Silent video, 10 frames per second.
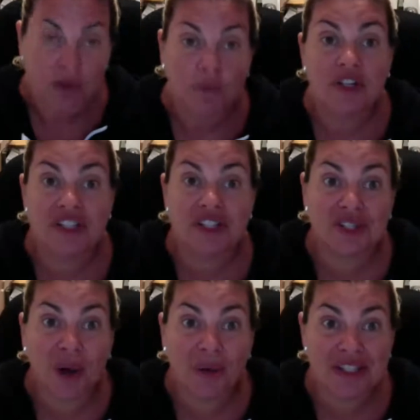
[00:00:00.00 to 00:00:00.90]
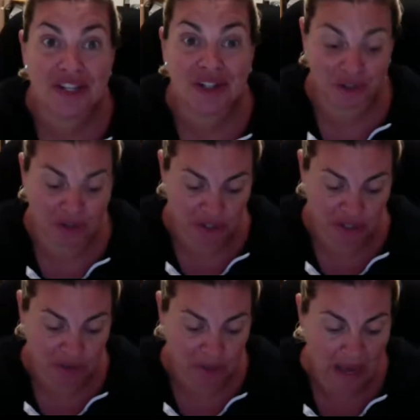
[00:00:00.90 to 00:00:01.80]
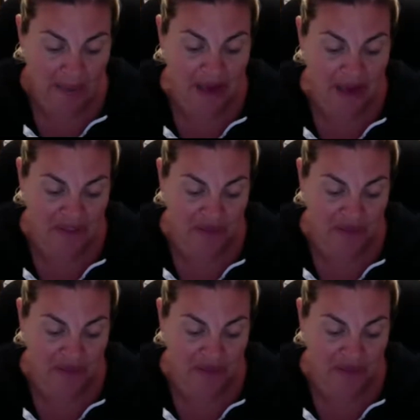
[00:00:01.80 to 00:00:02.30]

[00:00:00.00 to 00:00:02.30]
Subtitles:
which is going to earn you about